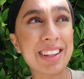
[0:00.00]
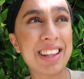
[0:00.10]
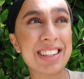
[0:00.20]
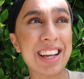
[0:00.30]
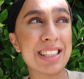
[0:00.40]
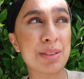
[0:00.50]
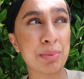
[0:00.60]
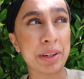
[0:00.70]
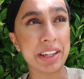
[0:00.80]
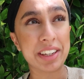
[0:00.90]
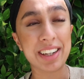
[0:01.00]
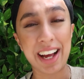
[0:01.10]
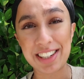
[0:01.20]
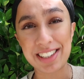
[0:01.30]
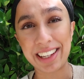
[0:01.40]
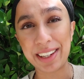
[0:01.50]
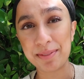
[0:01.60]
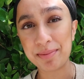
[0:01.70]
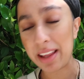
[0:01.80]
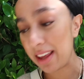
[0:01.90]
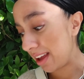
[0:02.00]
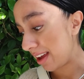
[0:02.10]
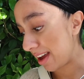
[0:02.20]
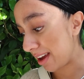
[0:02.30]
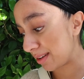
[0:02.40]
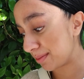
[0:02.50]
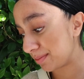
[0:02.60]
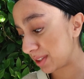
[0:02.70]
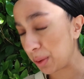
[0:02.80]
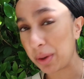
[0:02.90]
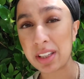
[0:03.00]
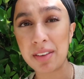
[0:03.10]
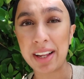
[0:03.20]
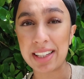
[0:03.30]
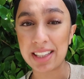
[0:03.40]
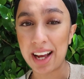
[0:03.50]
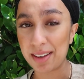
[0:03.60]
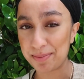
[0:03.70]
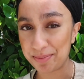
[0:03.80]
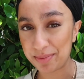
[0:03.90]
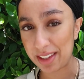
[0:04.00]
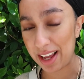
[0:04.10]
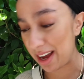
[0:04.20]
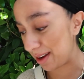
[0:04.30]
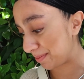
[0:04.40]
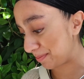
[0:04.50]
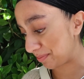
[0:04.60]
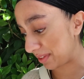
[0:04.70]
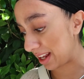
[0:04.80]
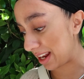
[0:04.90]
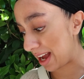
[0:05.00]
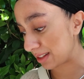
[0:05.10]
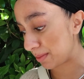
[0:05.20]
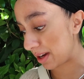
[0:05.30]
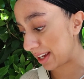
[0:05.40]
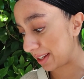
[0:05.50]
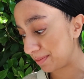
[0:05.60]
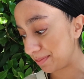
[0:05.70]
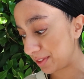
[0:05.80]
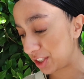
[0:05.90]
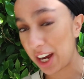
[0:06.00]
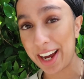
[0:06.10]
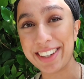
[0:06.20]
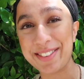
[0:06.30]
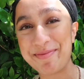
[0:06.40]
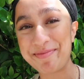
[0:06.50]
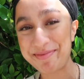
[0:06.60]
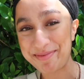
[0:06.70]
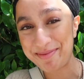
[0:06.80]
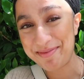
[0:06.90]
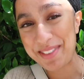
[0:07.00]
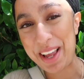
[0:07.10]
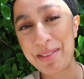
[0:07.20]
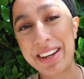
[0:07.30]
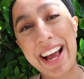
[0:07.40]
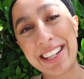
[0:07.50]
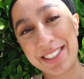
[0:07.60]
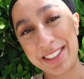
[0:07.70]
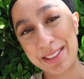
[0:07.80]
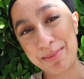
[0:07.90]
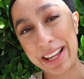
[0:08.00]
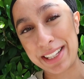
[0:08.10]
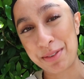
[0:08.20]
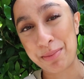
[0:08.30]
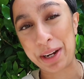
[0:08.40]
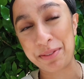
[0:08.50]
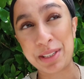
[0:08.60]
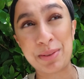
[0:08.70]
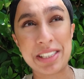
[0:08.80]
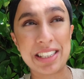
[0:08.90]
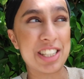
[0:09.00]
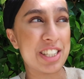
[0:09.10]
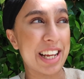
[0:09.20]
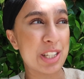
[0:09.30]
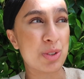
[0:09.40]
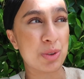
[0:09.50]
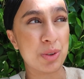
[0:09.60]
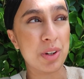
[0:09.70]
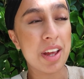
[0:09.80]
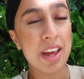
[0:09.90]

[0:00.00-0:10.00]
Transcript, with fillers: That tastes pretty good actually um, so once I've like sat um, and had my chai, I'm gonna head to this place for breakfast, which is literally next door.